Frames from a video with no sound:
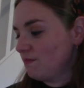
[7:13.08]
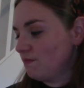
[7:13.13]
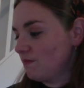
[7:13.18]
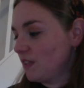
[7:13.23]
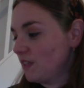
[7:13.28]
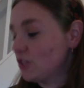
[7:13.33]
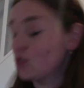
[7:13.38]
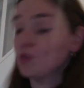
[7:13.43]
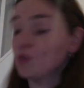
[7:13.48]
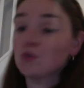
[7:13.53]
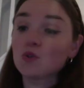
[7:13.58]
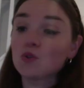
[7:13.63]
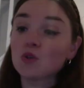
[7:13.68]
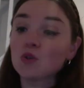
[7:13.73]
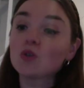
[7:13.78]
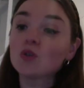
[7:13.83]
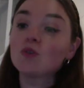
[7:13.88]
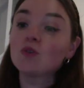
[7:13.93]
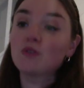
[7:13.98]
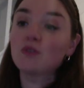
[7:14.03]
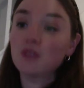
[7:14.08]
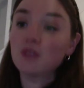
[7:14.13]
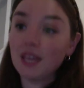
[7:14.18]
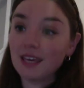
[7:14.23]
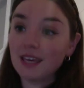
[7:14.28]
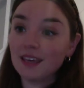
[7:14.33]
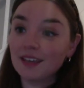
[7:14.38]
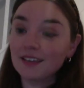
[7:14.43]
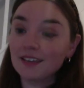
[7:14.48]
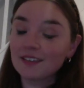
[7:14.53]
it's also a good
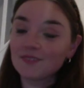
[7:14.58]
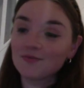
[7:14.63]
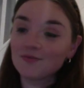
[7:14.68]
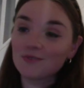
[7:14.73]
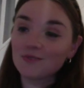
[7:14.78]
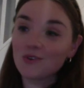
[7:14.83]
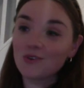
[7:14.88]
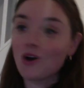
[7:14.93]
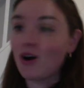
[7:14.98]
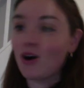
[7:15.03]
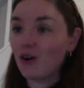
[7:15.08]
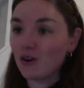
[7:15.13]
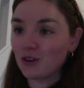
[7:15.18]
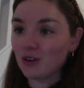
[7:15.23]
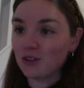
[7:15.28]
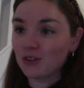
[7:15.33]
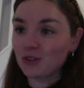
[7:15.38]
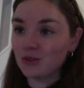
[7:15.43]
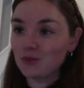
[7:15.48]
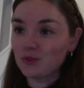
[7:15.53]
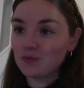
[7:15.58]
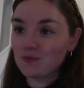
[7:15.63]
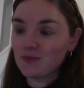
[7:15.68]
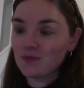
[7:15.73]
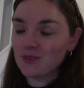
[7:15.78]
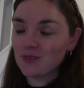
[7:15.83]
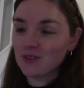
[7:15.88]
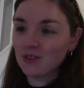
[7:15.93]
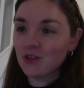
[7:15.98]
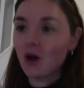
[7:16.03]
thing to argue,
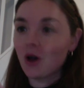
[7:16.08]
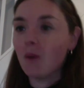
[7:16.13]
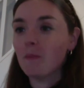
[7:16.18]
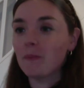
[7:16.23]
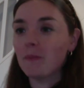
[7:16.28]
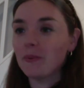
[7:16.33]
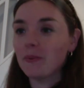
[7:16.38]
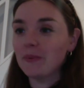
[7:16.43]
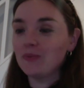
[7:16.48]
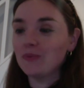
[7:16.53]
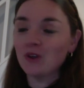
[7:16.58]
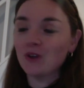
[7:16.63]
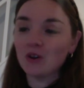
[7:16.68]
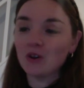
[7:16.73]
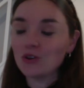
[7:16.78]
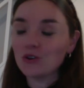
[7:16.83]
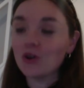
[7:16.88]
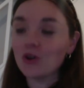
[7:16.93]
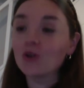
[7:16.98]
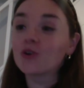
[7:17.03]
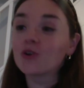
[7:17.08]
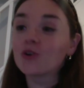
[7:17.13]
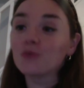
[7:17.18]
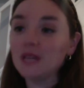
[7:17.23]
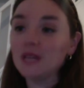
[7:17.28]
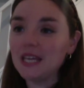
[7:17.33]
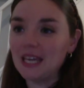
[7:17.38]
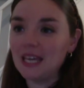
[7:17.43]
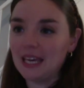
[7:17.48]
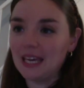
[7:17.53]
not
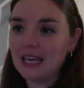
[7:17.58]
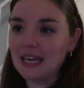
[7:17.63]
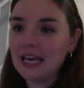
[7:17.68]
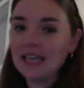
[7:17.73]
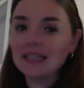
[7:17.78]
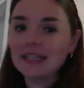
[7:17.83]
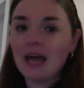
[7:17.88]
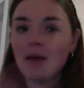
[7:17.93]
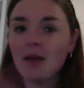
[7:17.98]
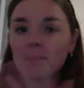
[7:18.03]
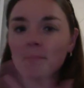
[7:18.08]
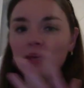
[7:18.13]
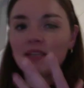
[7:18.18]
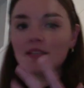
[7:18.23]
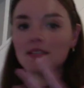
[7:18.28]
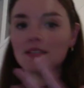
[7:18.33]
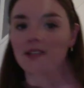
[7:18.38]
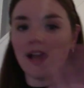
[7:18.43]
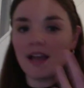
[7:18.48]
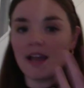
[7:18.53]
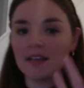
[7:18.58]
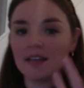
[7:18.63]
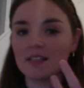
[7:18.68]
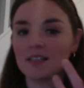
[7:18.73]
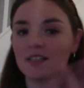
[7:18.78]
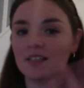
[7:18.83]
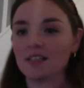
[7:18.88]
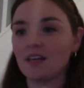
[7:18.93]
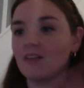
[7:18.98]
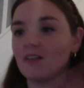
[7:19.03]
agreeing. That means that
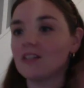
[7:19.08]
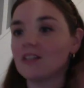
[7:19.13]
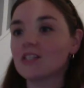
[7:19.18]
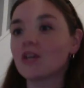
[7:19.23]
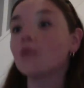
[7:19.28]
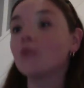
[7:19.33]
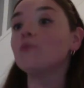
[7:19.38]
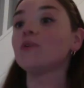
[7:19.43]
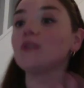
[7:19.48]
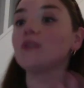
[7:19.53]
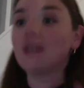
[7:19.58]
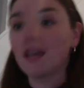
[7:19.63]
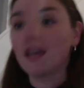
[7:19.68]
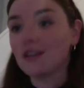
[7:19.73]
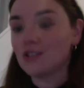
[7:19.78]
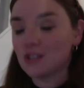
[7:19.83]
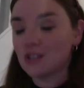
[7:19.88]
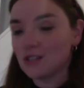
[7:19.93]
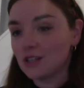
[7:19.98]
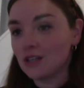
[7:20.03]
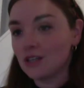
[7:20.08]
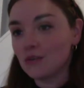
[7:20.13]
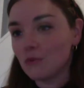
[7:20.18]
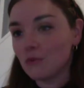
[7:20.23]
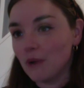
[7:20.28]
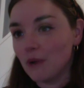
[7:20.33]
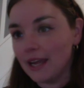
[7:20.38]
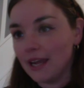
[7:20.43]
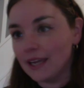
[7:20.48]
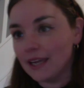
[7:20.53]
there is communication in a
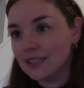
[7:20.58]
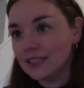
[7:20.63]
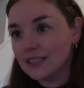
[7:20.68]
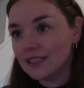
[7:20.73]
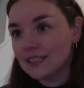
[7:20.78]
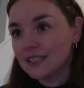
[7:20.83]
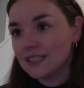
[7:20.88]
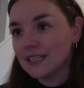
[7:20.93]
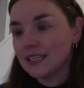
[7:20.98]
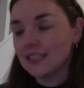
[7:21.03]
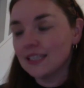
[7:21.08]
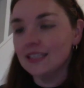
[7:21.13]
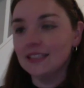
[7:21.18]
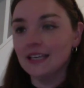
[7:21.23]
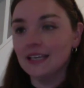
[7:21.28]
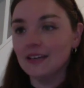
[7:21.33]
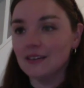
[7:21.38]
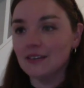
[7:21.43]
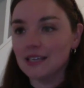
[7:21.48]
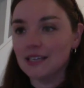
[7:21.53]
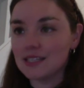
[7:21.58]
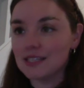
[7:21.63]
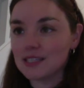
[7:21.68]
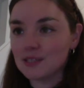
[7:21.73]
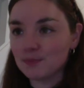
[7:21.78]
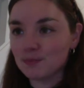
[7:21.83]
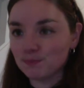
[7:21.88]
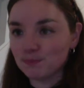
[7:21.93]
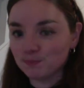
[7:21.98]
way, and there is